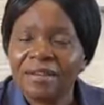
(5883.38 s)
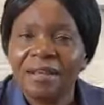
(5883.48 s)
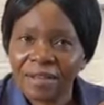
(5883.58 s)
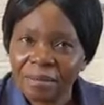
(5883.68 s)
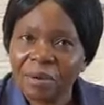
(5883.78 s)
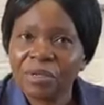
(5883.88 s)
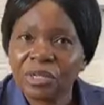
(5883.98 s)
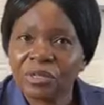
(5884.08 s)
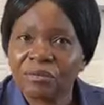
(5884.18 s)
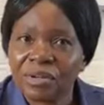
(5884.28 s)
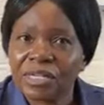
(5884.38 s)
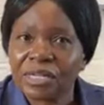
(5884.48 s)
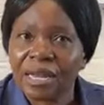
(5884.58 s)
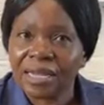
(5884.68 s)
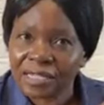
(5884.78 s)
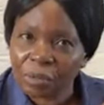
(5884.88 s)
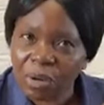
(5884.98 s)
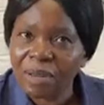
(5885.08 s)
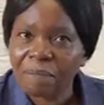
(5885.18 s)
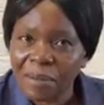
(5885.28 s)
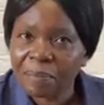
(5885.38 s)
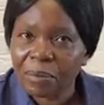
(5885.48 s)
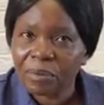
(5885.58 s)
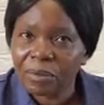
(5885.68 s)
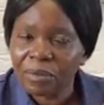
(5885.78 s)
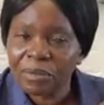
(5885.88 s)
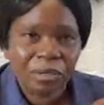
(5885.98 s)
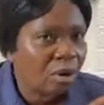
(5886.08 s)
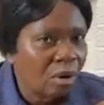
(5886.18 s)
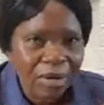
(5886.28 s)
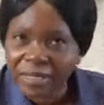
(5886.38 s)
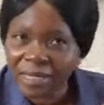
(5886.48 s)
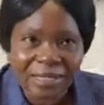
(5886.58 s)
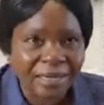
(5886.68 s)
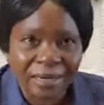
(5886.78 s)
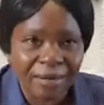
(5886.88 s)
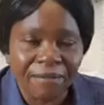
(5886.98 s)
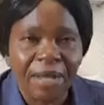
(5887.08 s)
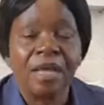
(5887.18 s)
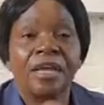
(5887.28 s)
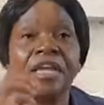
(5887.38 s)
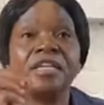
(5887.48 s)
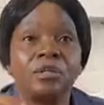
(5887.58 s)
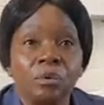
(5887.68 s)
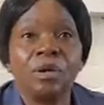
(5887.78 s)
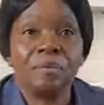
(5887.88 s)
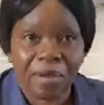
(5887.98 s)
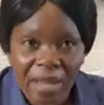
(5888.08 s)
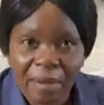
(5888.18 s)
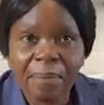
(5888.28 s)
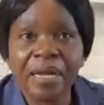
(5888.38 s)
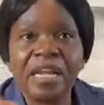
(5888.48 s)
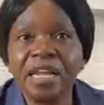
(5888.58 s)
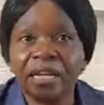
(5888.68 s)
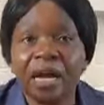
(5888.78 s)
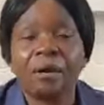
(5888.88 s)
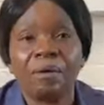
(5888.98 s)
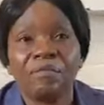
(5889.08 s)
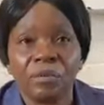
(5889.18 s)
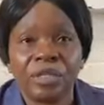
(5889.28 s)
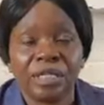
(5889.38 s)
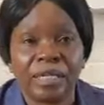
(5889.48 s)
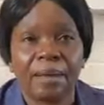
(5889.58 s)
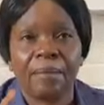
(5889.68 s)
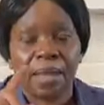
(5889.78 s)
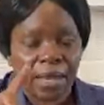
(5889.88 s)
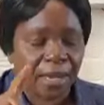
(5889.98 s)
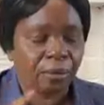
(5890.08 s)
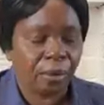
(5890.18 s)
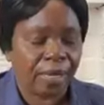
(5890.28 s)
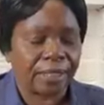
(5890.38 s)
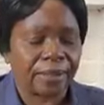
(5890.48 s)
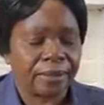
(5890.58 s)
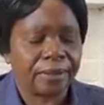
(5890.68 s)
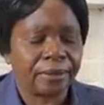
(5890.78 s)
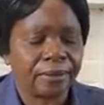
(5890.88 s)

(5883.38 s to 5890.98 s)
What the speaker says: in the mountains of Israel as holy people. No, it hasn't. Never. It will happen in our future time. And what?